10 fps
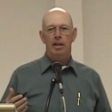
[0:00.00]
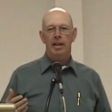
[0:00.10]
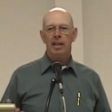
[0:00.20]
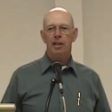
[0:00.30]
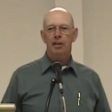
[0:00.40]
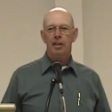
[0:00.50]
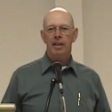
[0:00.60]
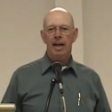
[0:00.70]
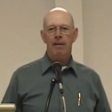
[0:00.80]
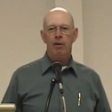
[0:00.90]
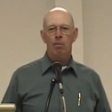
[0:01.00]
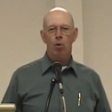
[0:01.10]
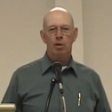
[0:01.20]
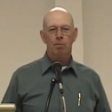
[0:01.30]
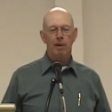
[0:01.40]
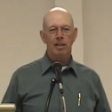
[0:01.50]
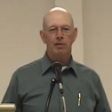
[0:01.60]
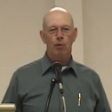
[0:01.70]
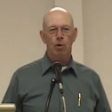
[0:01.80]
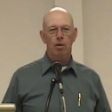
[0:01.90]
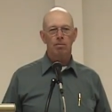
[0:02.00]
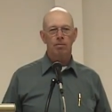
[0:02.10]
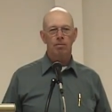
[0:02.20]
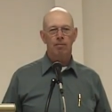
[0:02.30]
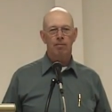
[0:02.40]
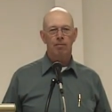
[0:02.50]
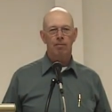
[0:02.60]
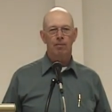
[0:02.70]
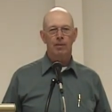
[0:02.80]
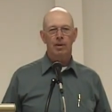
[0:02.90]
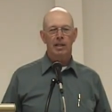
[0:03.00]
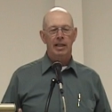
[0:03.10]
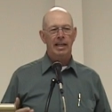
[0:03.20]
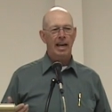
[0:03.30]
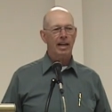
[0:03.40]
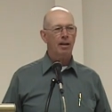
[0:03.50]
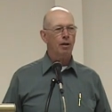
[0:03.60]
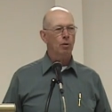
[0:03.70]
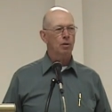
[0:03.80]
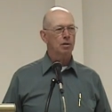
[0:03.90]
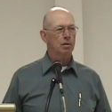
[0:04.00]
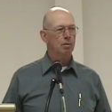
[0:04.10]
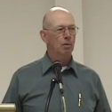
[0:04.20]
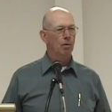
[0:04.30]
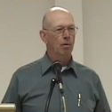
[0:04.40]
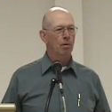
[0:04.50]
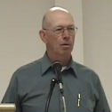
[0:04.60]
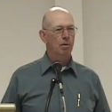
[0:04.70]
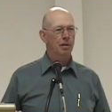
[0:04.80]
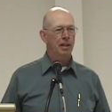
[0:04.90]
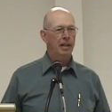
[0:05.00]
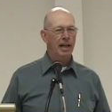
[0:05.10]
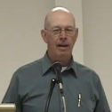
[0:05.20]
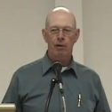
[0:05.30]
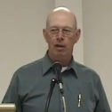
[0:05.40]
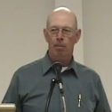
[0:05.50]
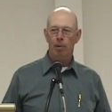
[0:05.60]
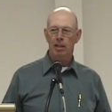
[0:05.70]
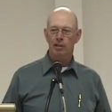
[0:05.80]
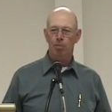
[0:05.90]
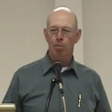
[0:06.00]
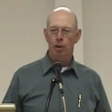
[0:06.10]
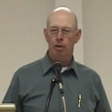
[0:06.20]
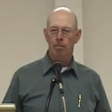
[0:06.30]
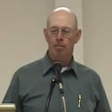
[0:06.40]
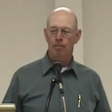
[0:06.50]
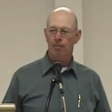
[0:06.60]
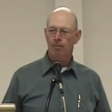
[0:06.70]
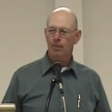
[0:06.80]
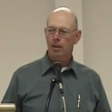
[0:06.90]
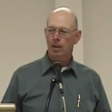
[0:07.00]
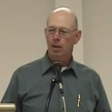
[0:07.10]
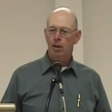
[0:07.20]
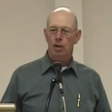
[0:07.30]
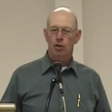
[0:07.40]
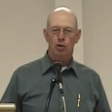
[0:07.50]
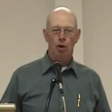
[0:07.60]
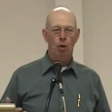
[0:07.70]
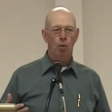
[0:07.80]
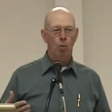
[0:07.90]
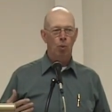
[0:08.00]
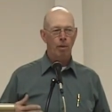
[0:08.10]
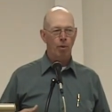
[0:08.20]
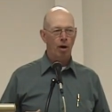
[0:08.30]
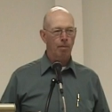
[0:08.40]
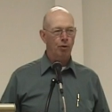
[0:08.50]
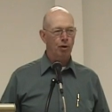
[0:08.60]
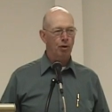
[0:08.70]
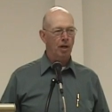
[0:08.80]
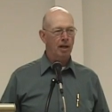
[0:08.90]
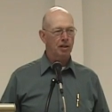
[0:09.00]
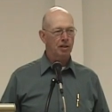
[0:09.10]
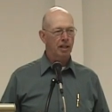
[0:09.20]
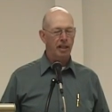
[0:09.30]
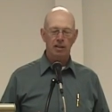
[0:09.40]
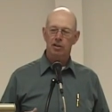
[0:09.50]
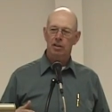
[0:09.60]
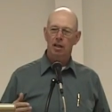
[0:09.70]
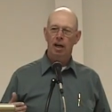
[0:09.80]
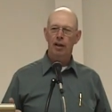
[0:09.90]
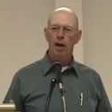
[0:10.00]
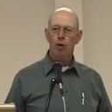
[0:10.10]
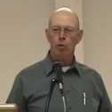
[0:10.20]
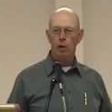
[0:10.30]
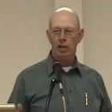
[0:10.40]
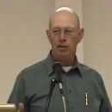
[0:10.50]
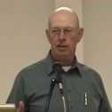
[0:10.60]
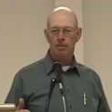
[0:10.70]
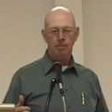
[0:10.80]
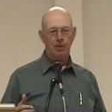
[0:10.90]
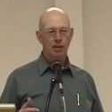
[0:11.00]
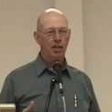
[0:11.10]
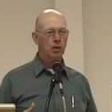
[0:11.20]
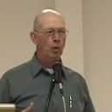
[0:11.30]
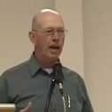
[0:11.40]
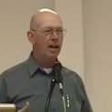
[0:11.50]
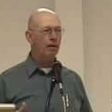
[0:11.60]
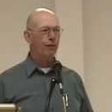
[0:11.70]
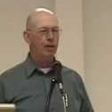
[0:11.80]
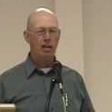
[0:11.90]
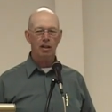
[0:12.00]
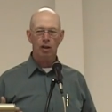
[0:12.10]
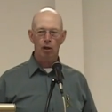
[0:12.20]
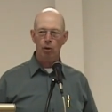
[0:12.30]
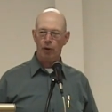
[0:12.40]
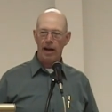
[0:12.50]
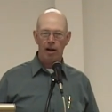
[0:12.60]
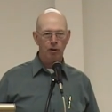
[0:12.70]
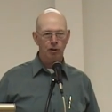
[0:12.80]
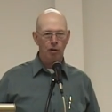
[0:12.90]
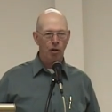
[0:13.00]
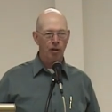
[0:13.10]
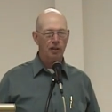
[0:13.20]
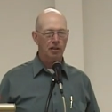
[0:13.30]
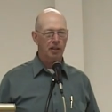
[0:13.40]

England didn't have any more space for them. Canada didn't have any place to put them. So we brought them to the United States. Another reason, since we had to feed, clothe, house, and all these